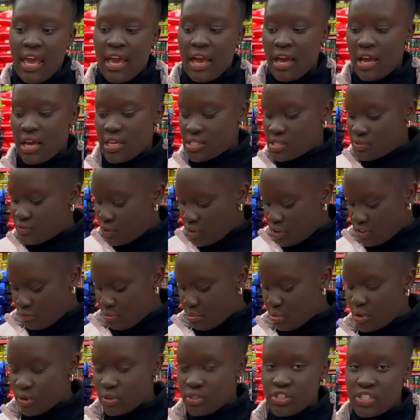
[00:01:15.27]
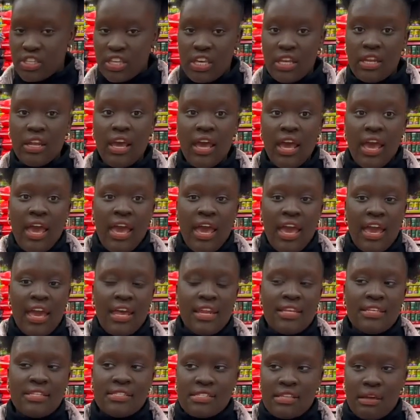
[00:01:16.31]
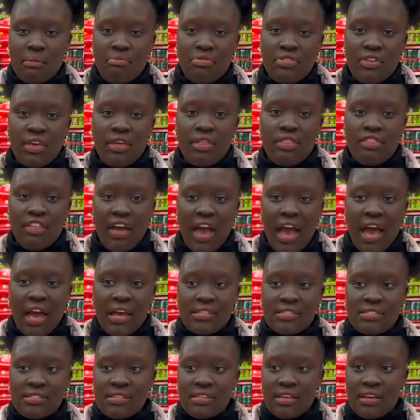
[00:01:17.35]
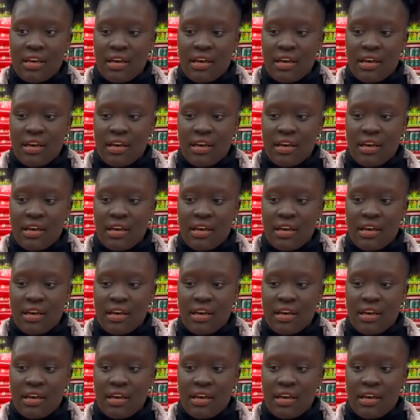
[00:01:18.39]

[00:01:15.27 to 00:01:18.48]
It's full of protein, and it's something that